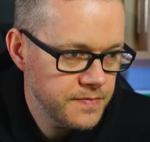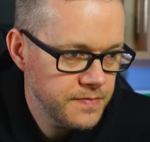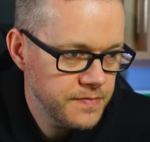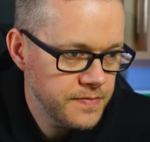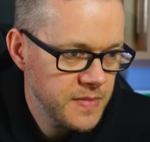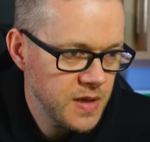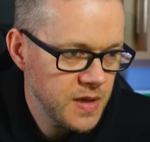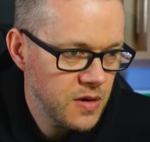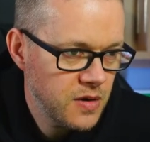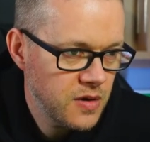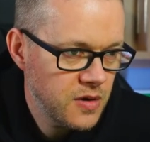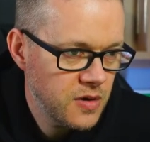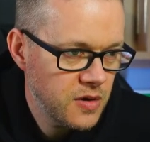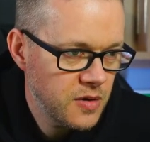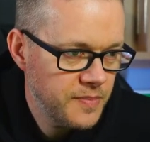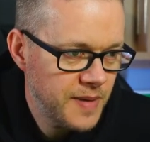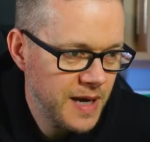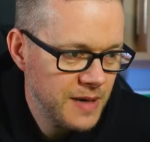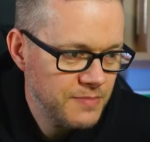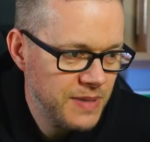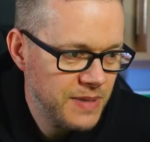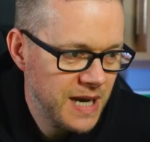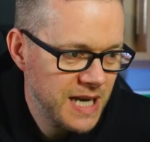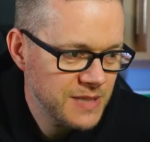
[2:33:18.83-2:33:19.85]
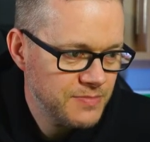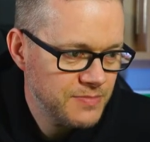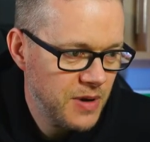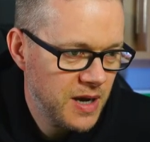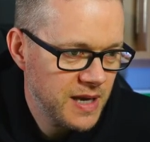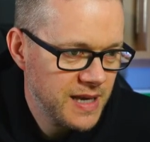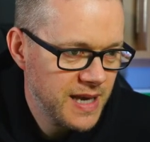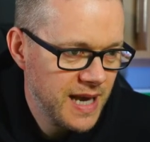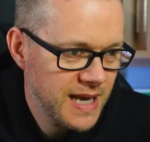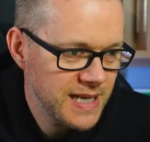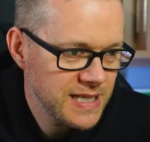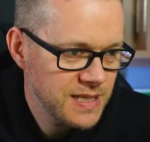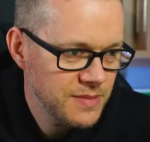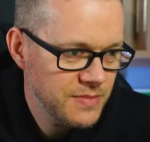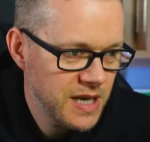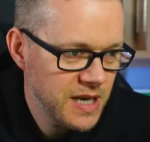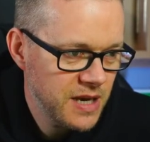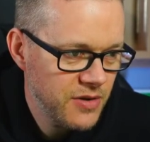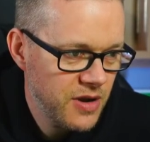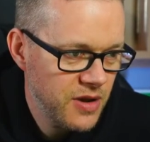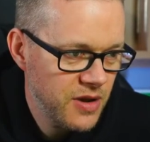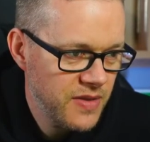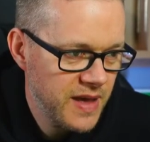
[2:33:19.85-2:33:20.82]
Oh, bad pass by
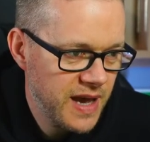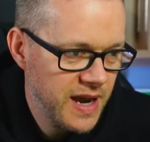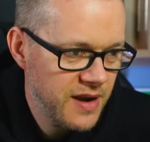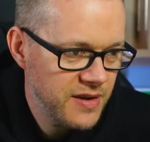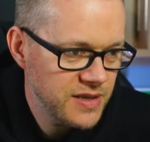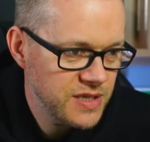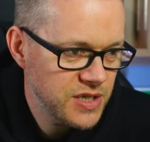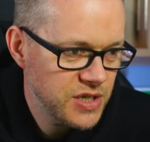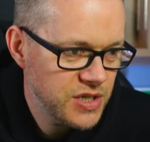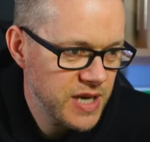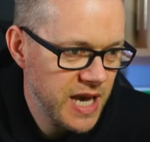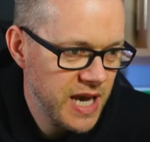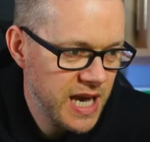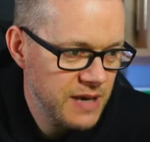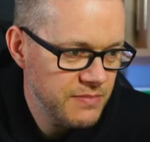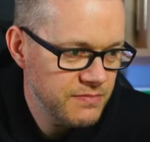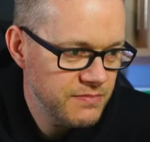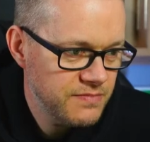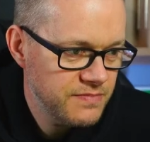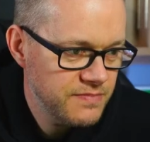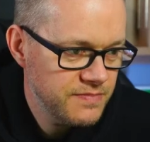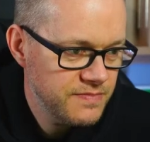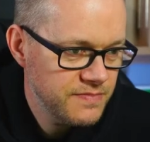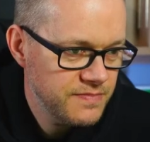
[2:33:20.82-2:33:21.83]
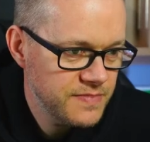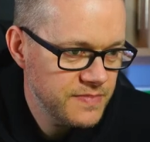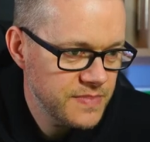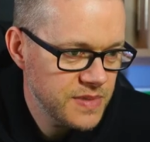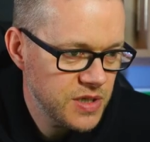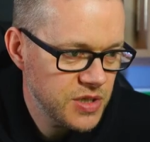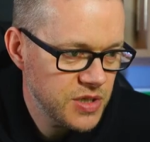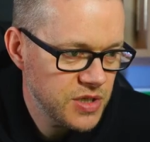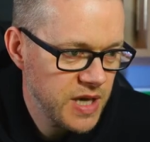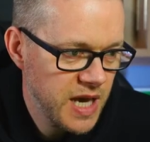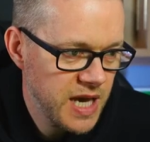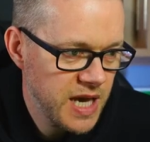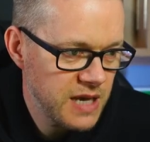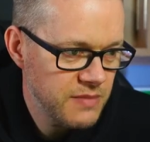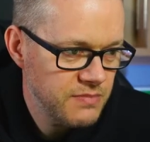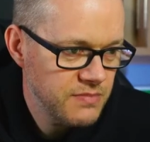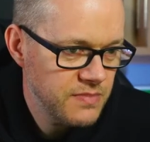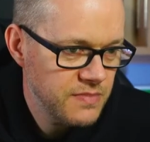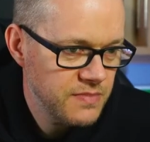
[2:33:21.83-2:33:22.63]
Casemiro there. It's a shame. It's a shame.